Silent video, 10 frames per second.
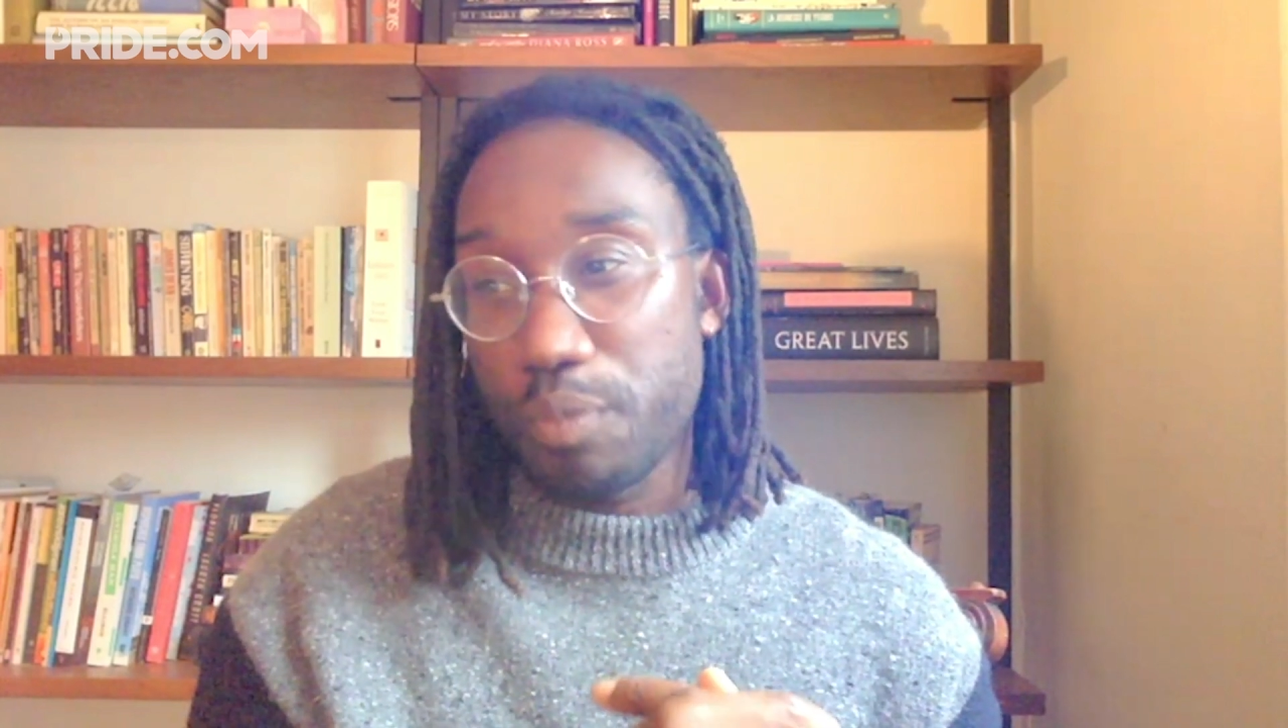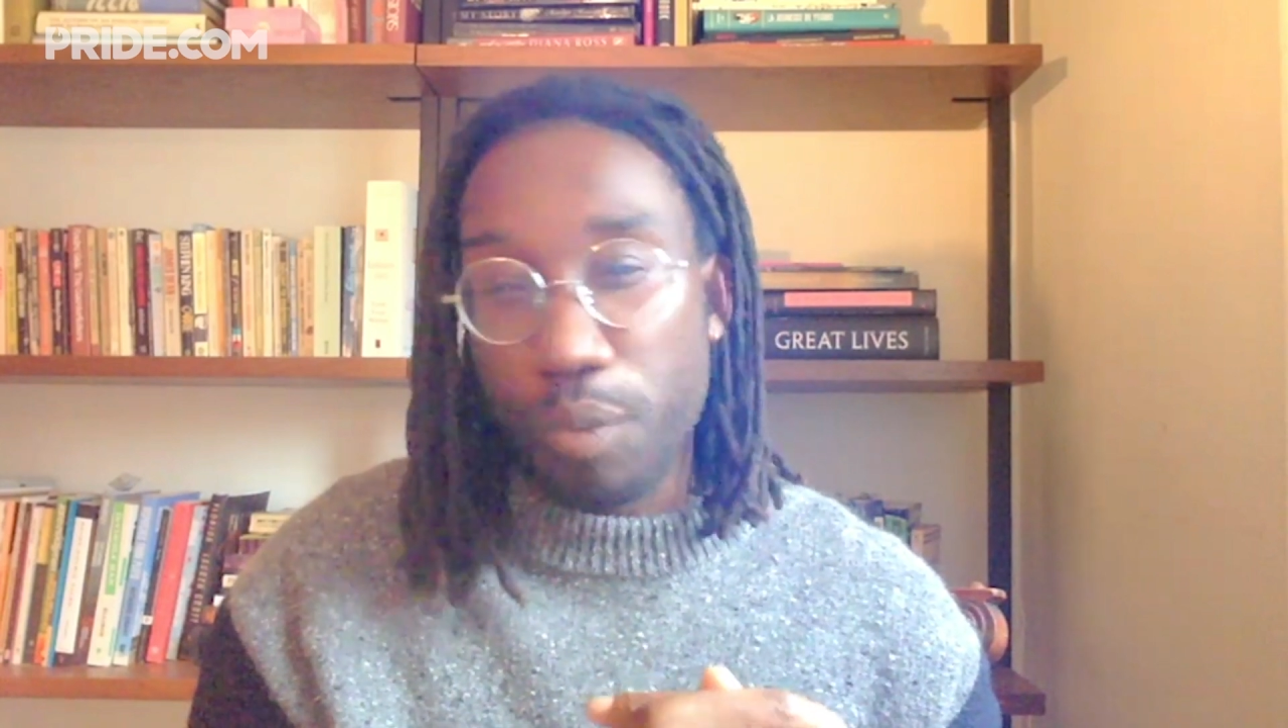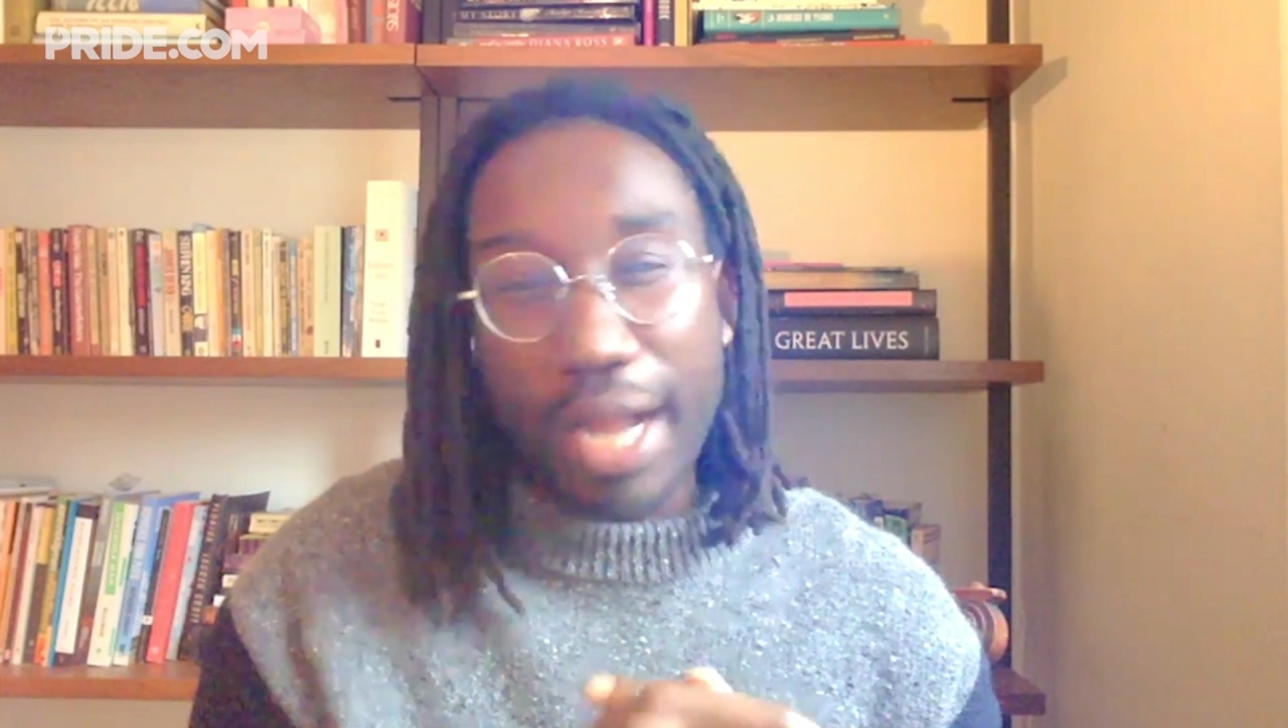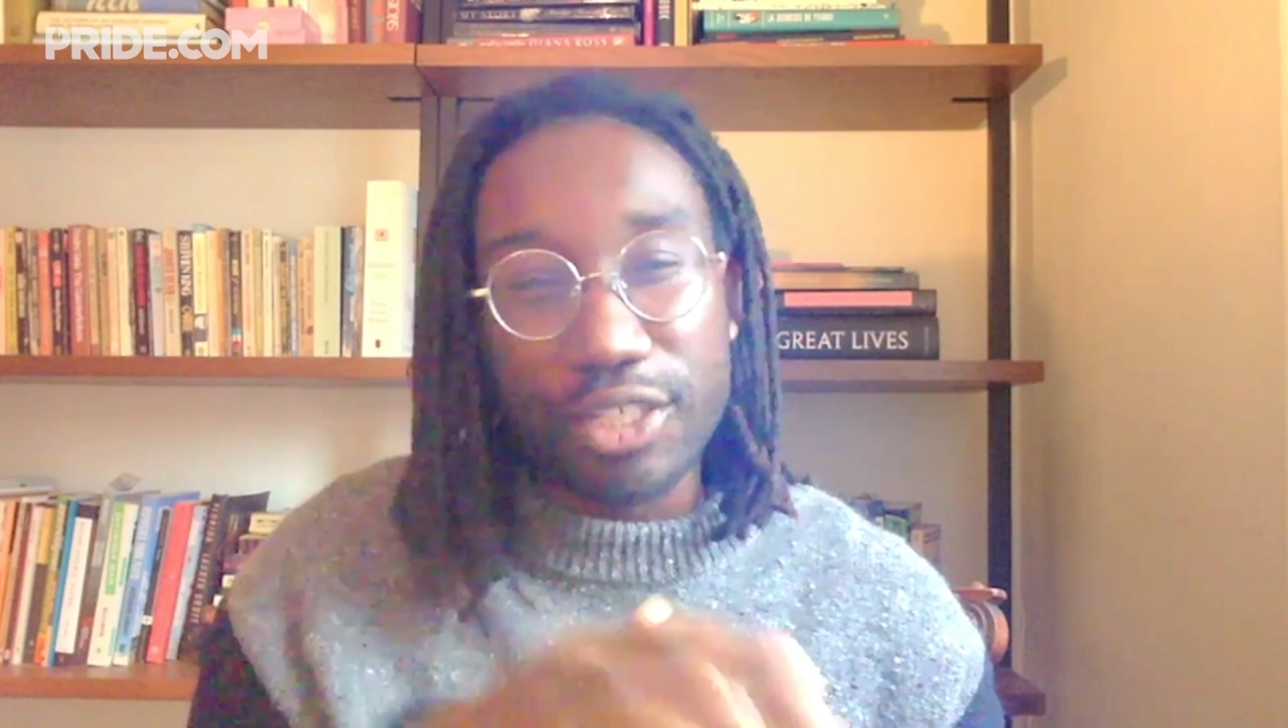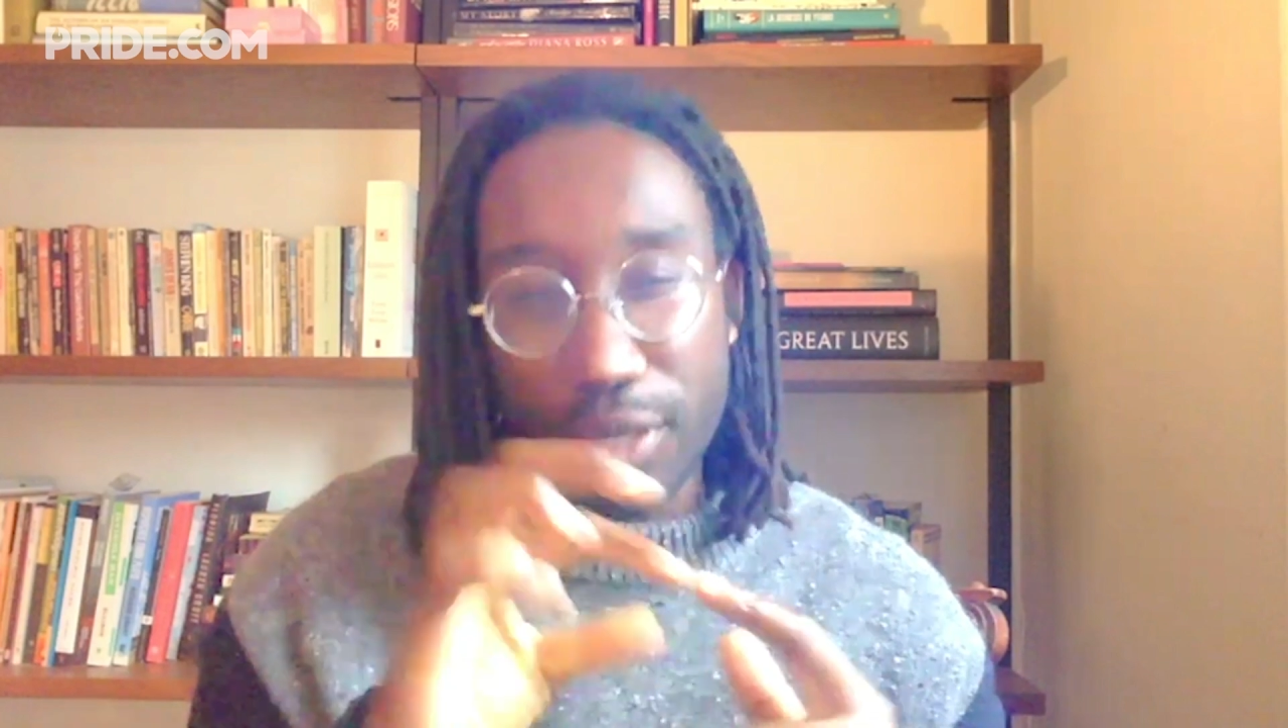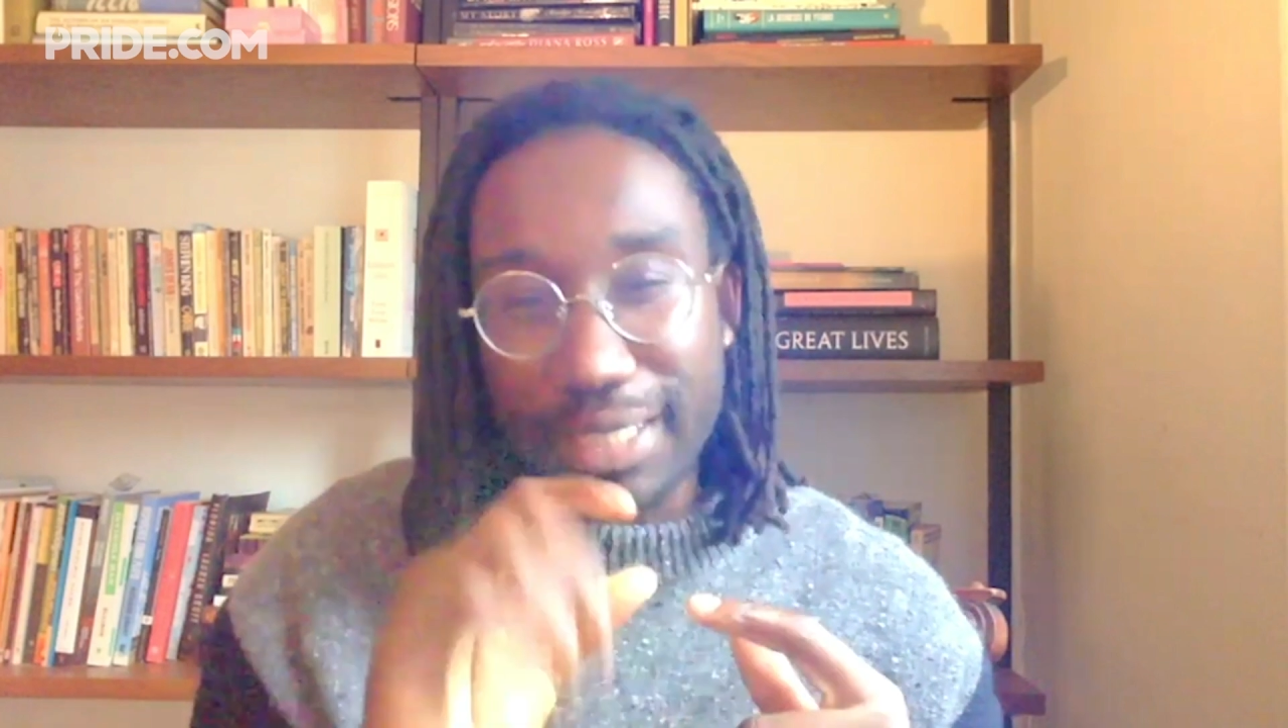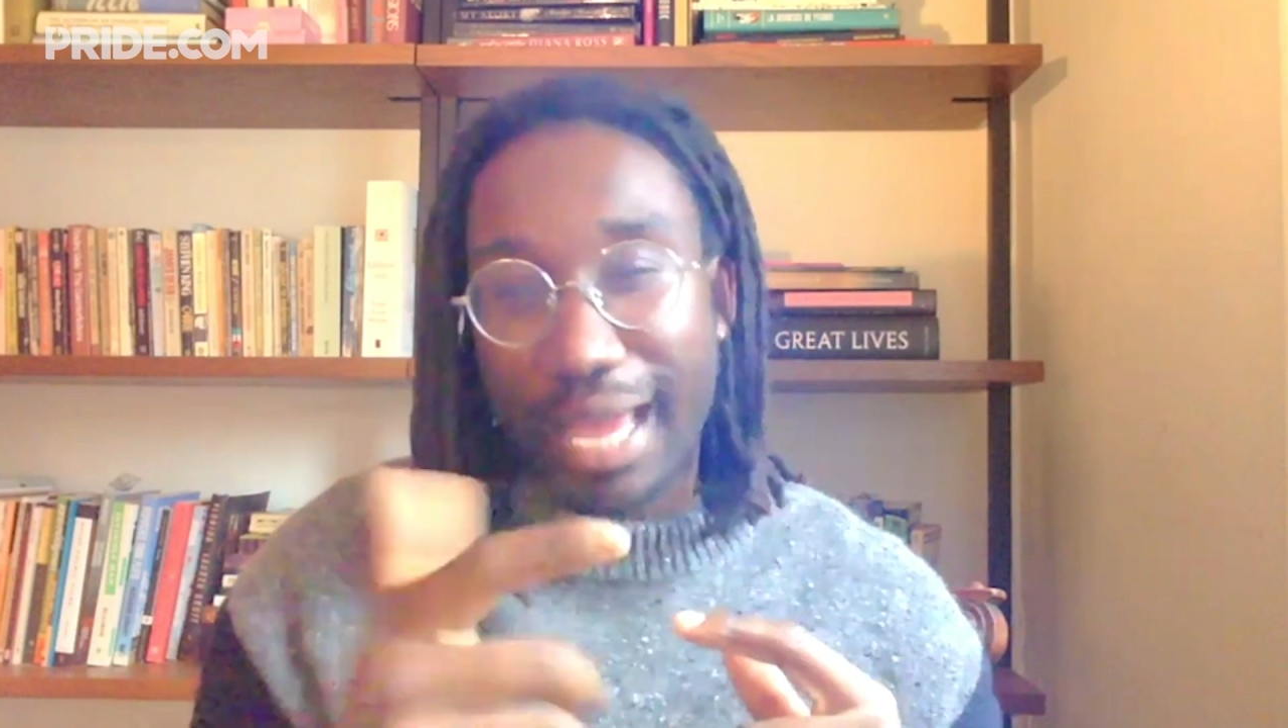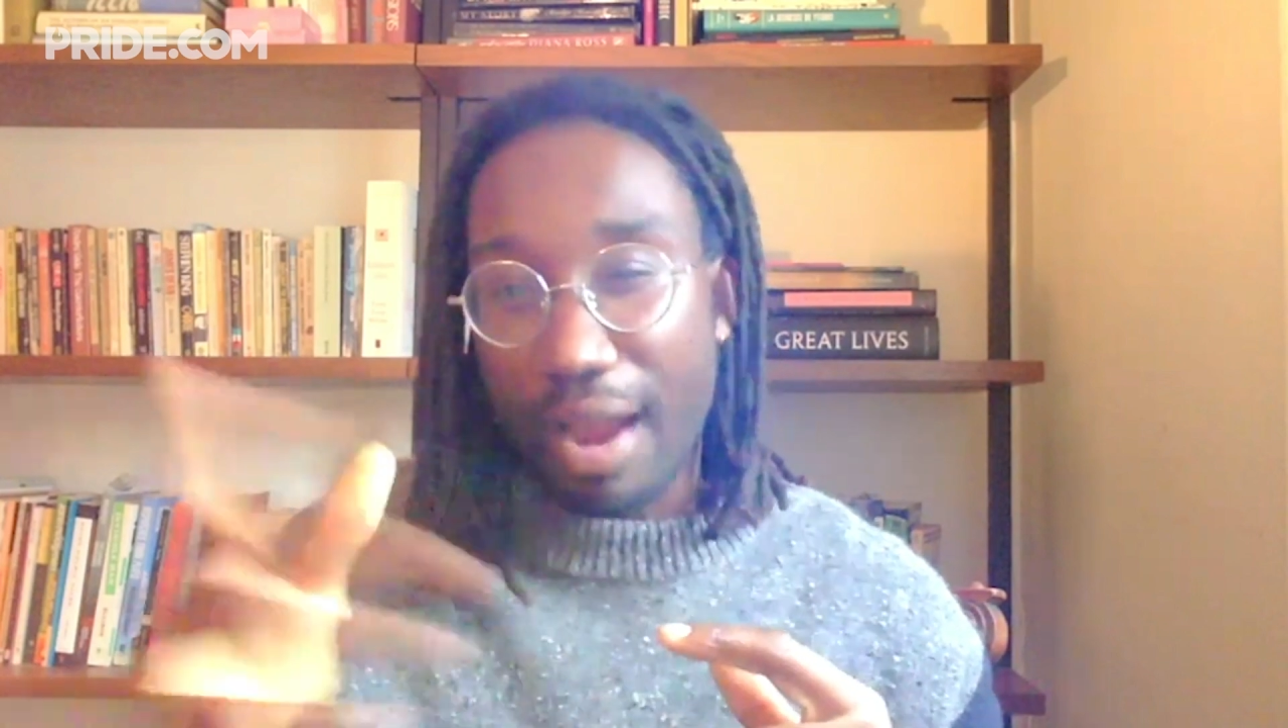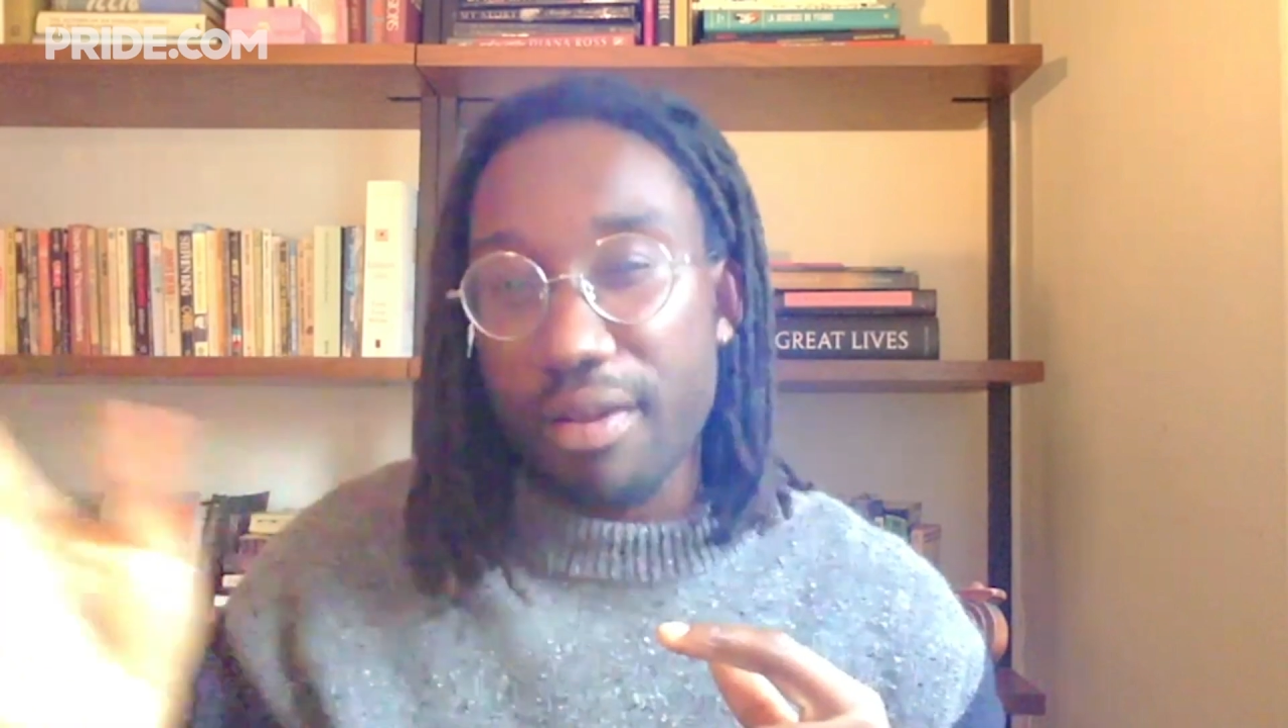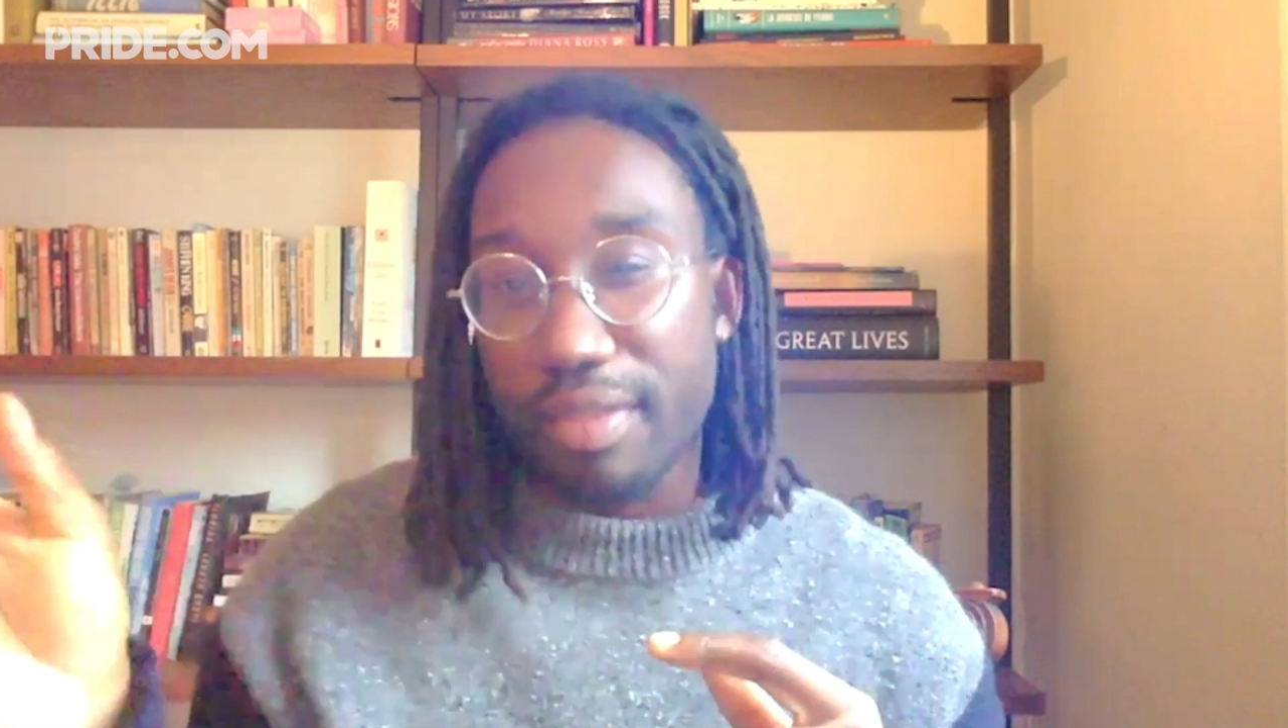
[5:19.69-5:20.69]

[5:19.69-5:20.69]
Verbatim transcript: tried to carry